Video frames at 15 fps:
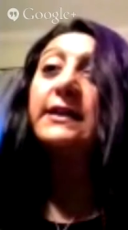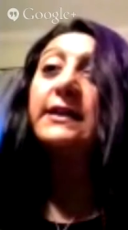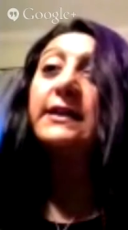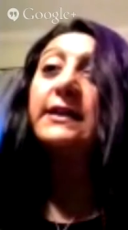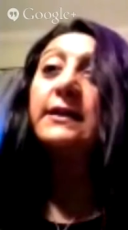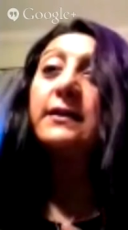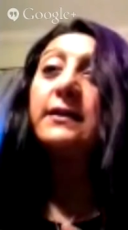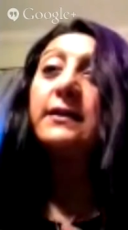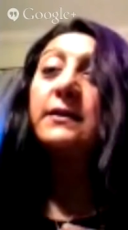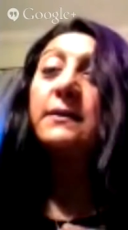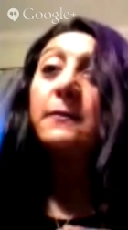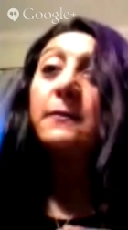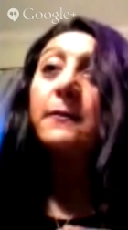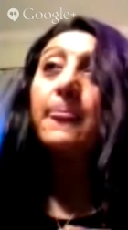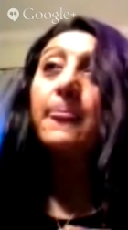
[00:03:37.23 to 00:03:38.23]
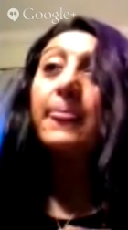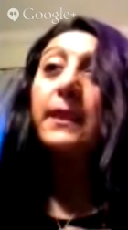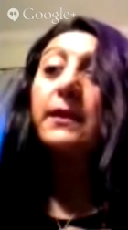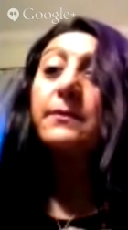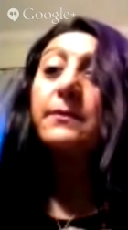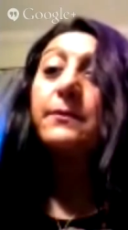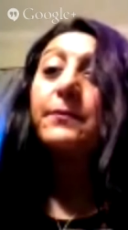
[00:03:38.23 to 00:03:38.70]
feeling
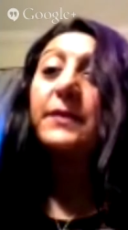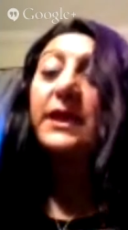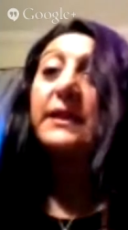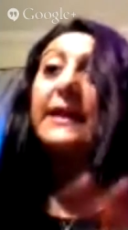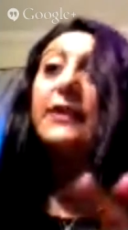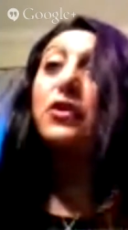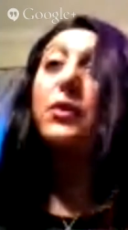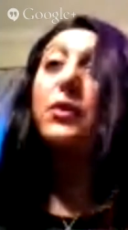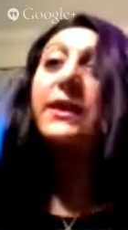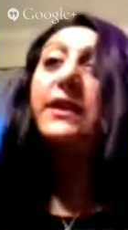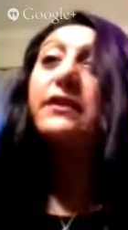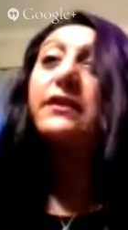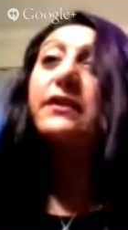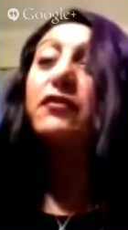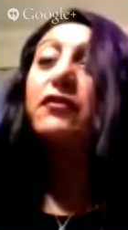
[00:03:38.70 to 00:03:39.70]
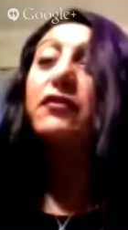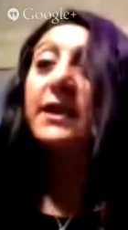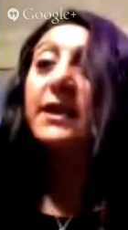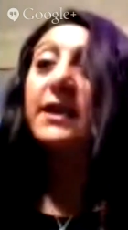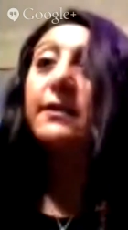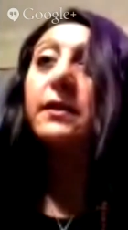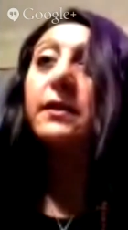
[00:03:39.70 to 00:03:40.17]
like knowing the
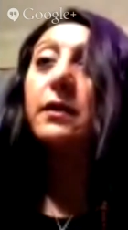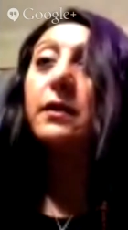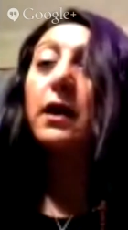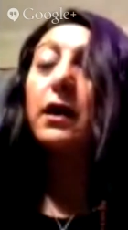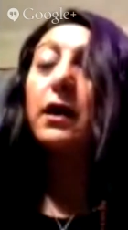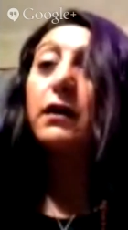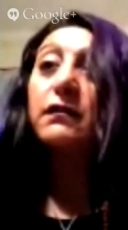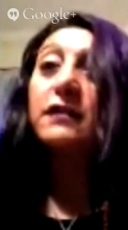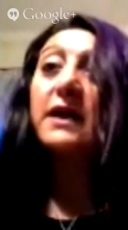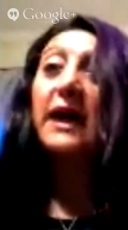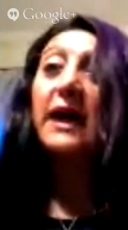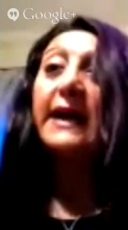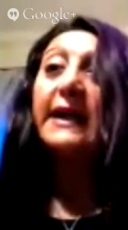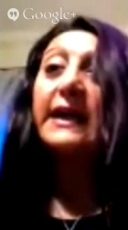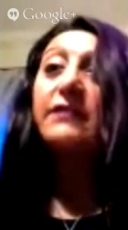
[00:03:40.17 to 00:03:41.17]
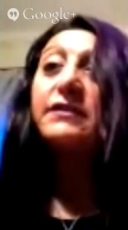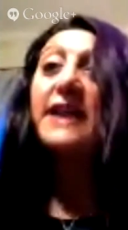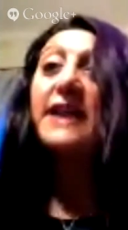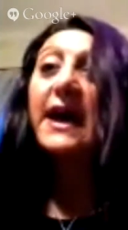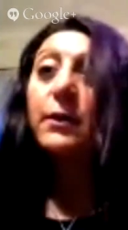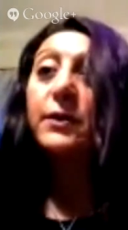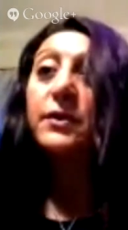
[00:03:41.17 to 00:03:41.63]
difference of
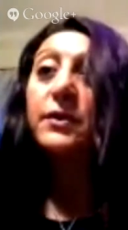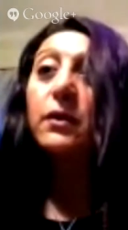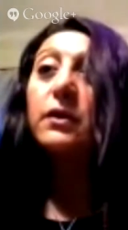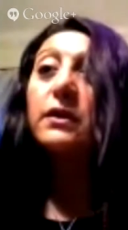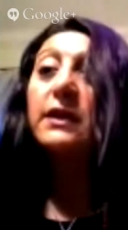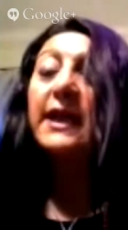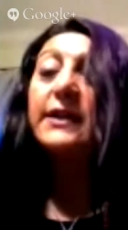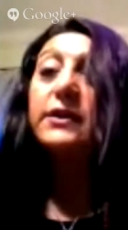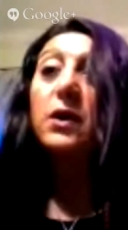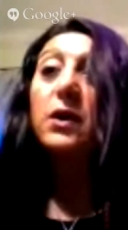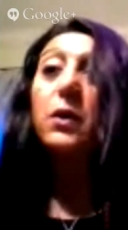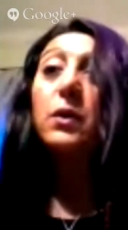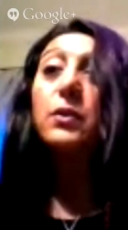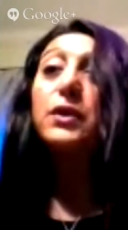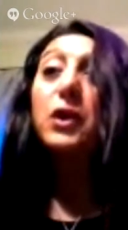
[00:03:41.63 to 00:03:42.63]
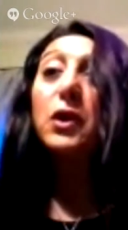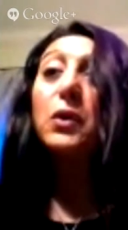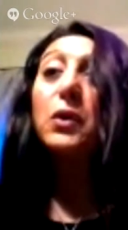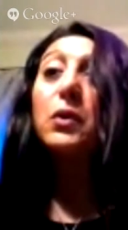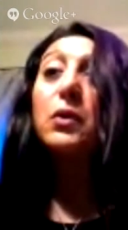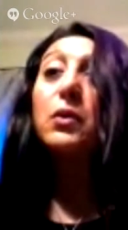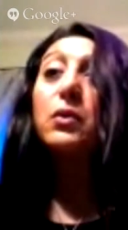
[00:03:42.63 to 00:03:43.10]
I have doubt, or like,
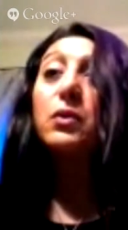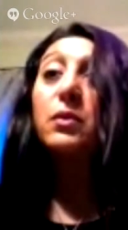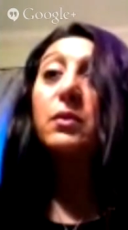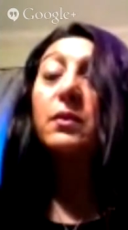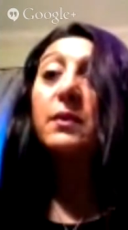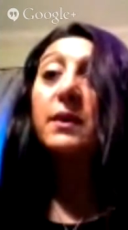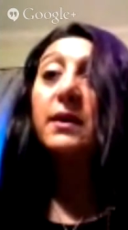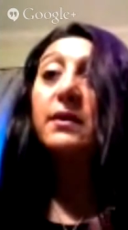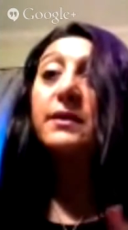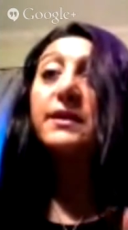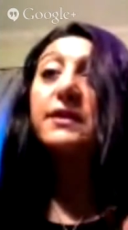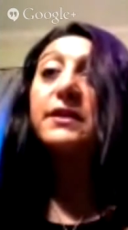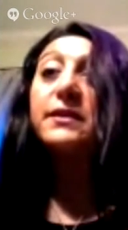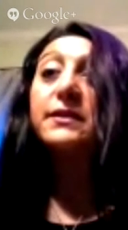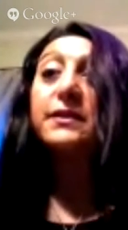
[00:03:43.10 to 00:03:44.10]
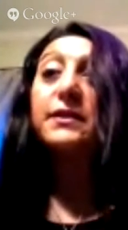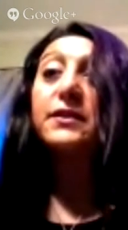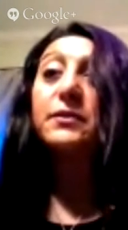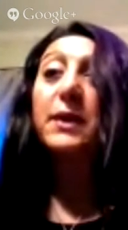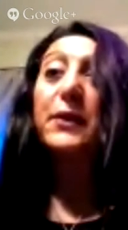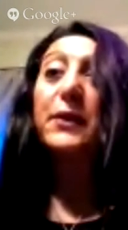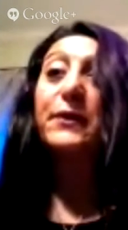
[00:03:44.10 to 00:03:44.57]
oh,
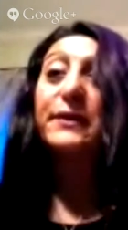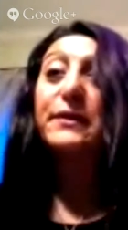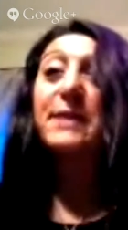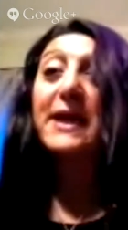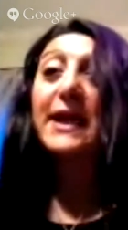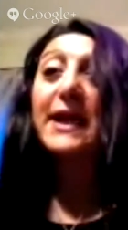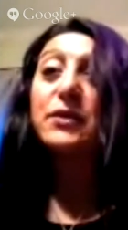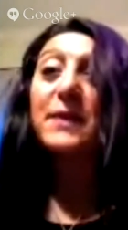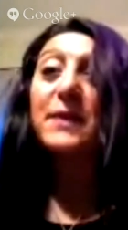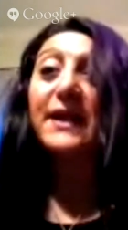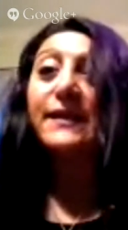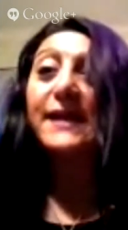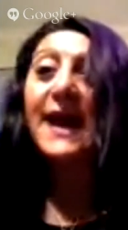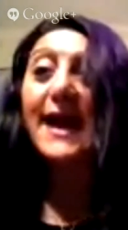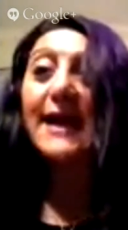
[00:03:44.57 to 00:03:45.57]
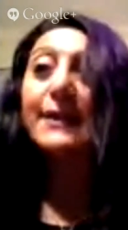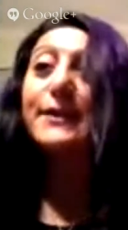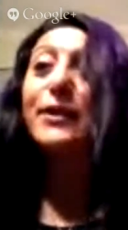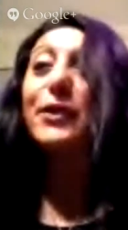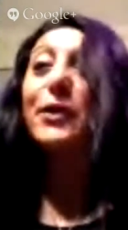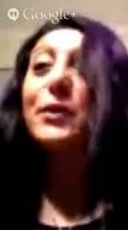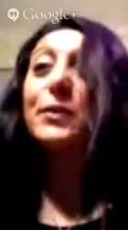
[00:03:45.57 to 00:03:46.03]
this sweater doesn't match my
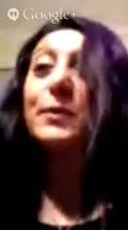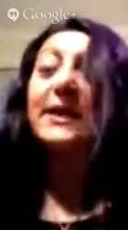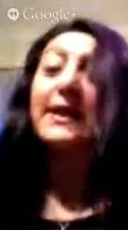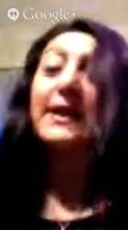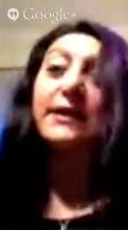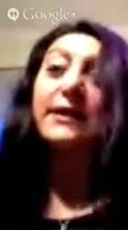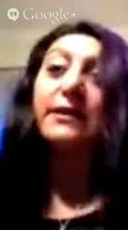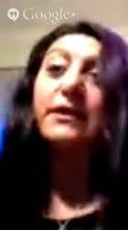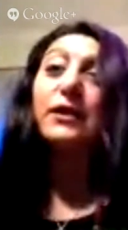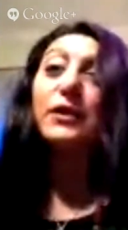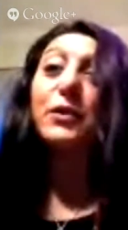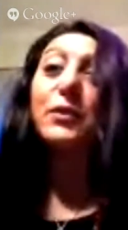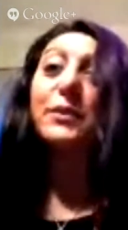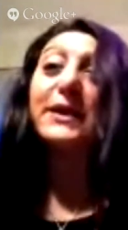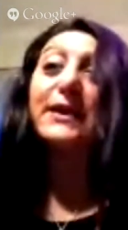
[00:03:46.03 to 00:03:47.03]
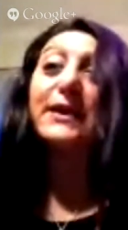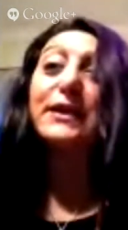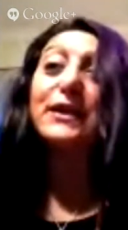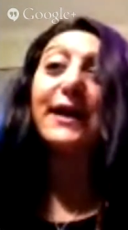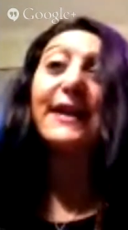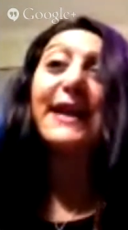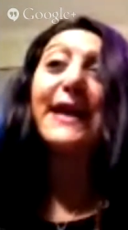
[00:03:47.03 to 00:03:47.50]
socks, being
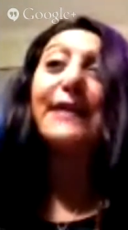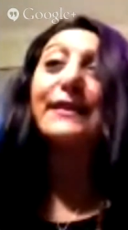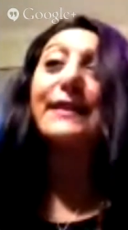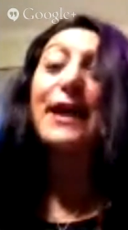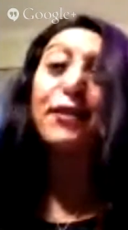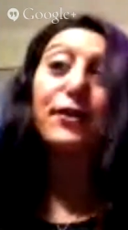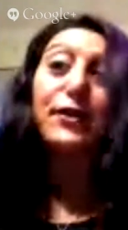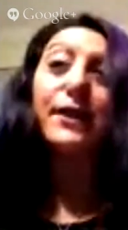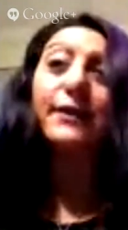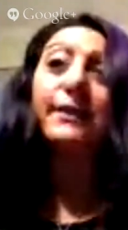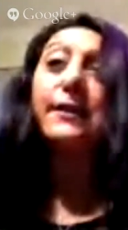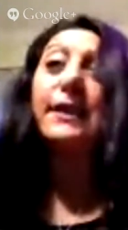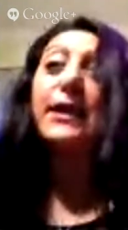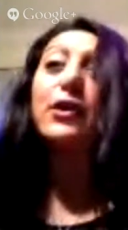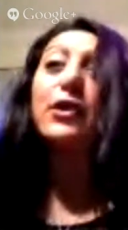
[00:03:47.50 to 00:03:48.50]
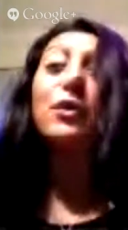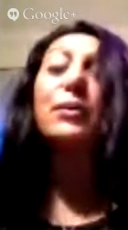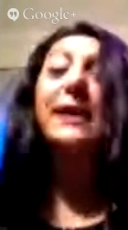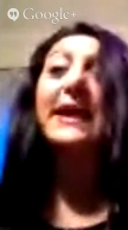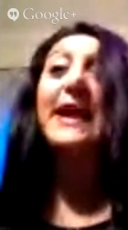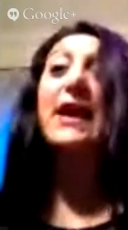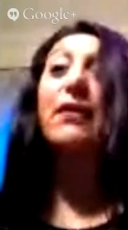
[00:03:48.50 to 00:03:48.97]
an adolescent and
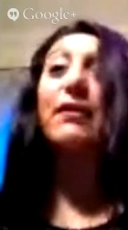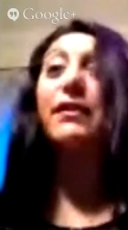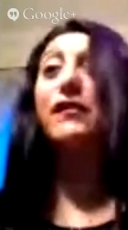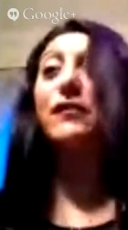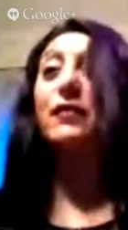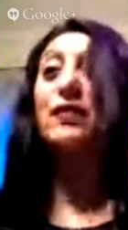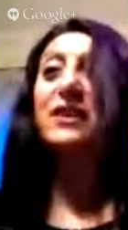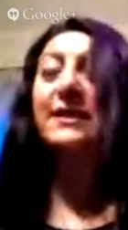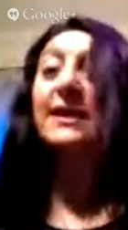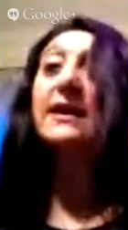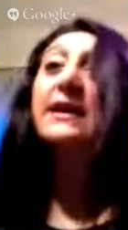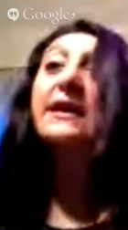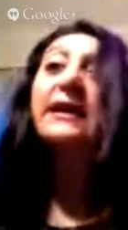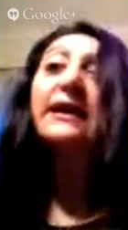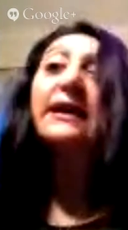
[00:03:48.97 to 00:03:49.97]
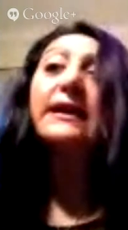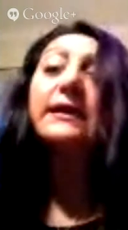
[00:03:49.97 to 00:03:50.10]
saying, oh, my hair is frizzy.